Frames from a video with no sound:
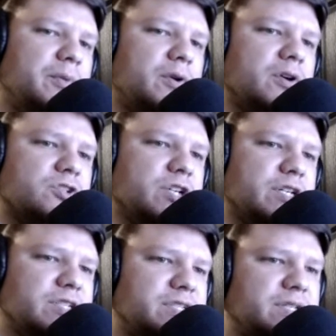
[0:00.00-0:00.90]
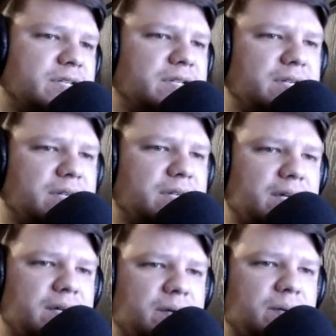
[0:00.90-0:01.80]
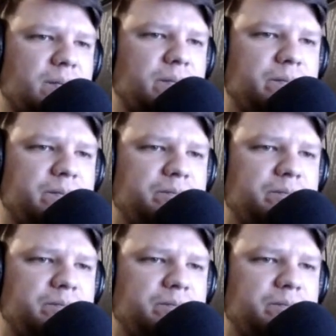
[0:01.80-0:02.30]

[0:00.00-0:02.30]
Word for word: are just um